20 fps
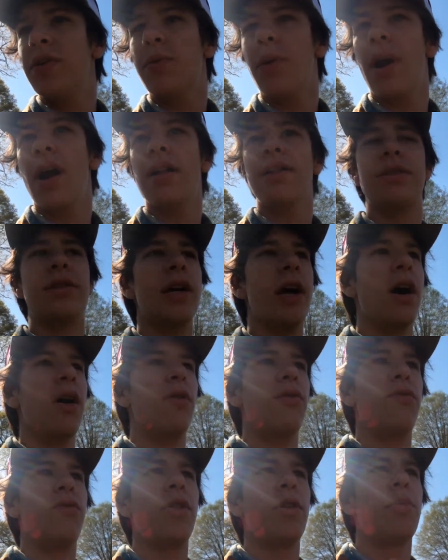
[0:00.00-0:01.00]
these rods
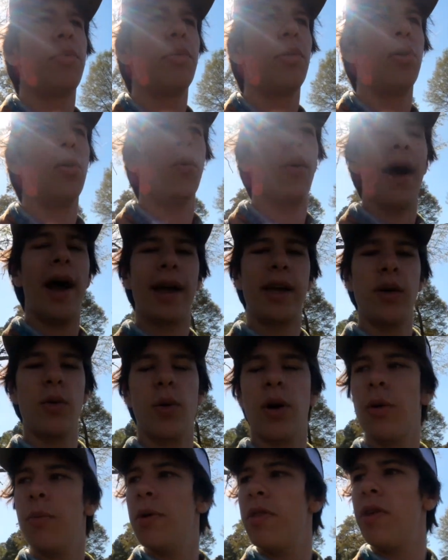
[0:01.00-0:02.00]
down, flip a little
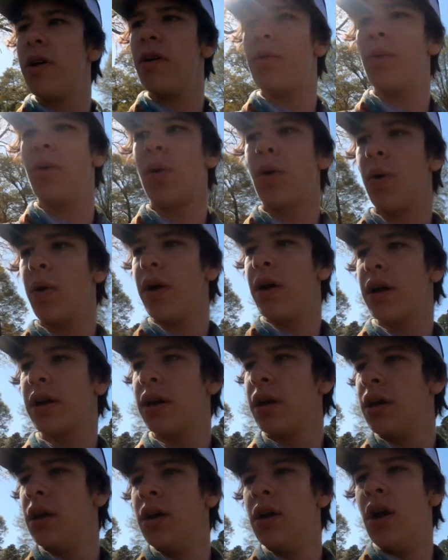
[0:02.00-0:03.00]
wacky worm in there real
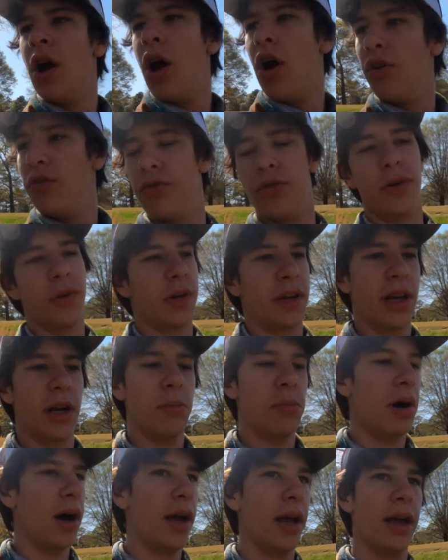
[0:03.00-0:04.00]
quick. Hopefully gonna
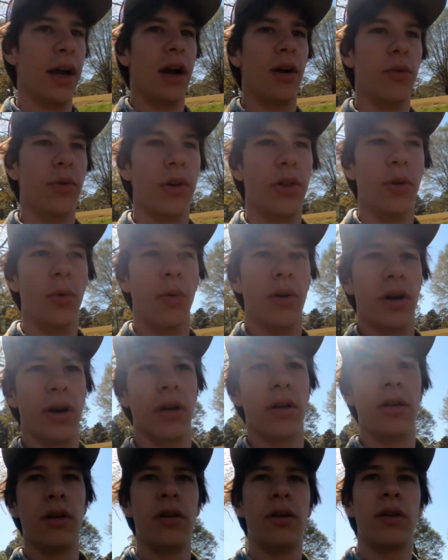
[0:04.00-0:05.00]
get a bite. I really
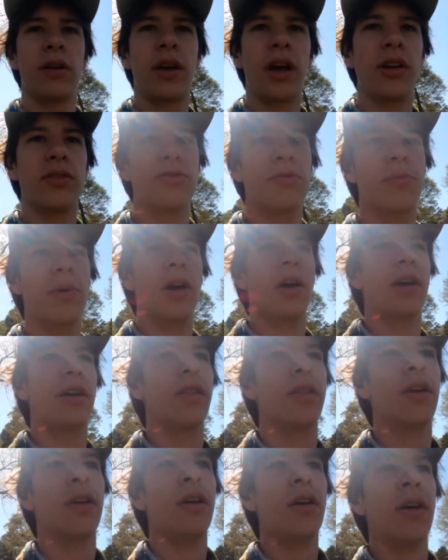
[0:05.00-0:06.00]
wanna catch a big
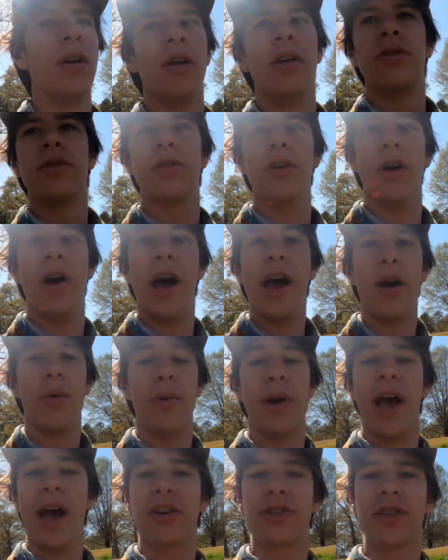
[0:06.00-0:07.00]
one. So, hey,
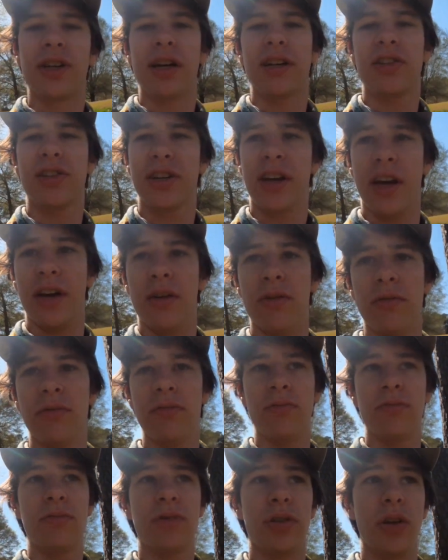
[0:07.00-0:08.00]
we actually got scale.
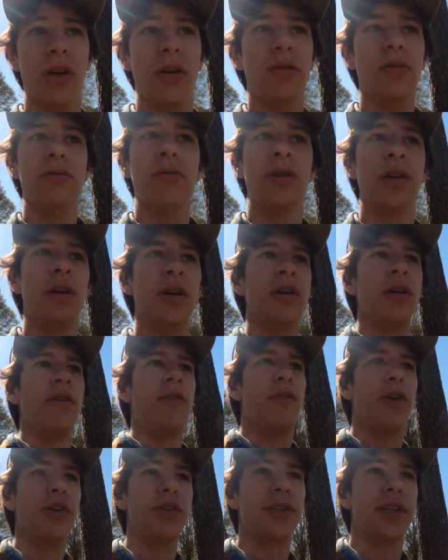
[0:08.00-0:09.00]
So
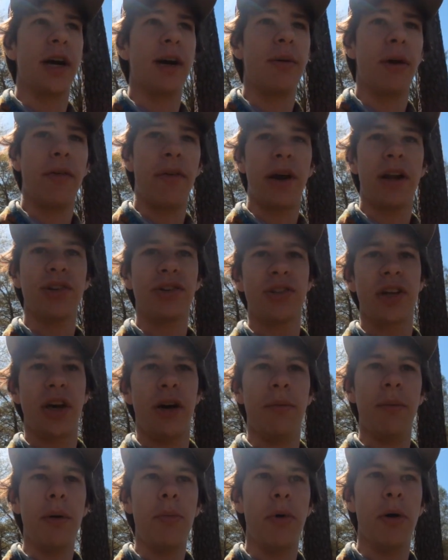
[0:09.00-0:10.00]
First time I've had a
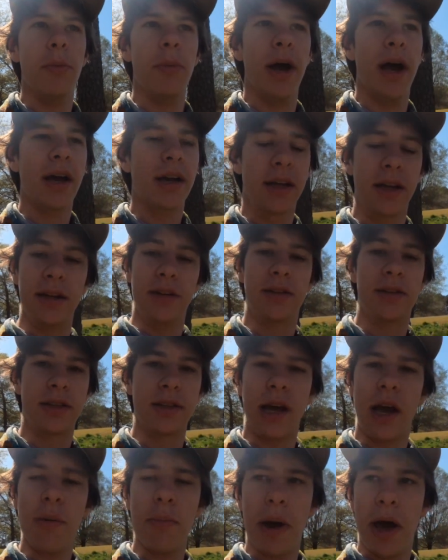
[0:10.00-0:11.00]
scale my boat back and
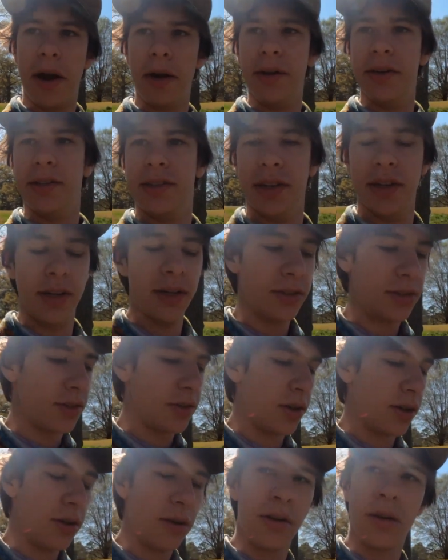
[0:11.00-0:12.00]
it's got batteries in it.
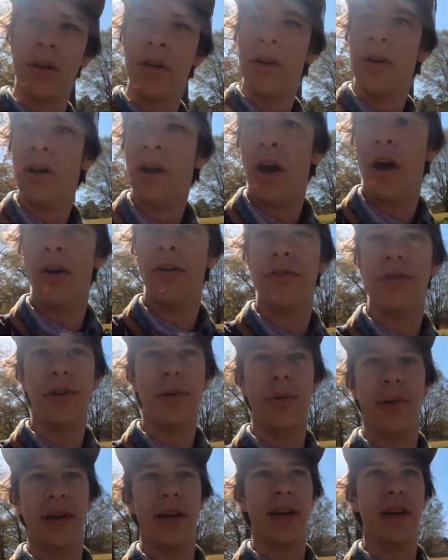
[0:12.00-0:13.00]
So
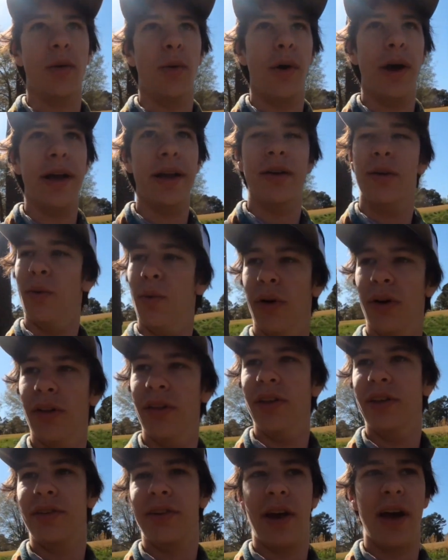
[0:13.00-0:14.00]
hopefully we can get a weight on one
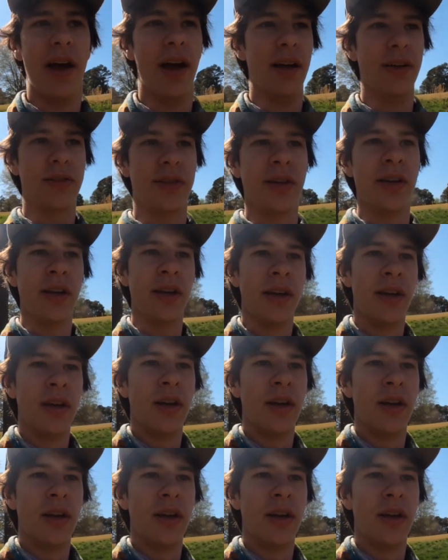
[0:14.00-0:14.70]
of these guys.